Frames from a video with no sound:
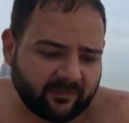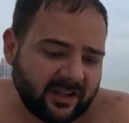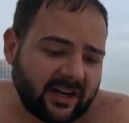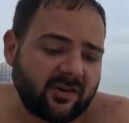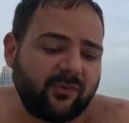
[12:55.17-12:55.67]

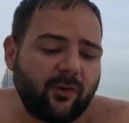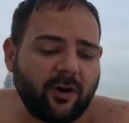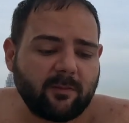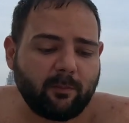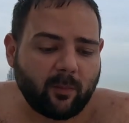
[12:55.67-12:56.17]
There are
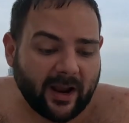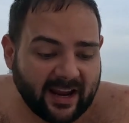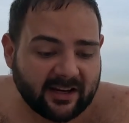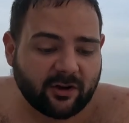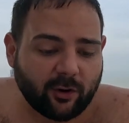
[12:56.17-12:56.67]
4
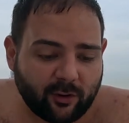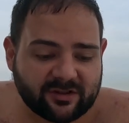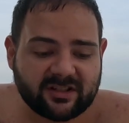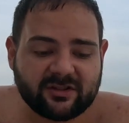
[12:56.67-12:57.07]
main costs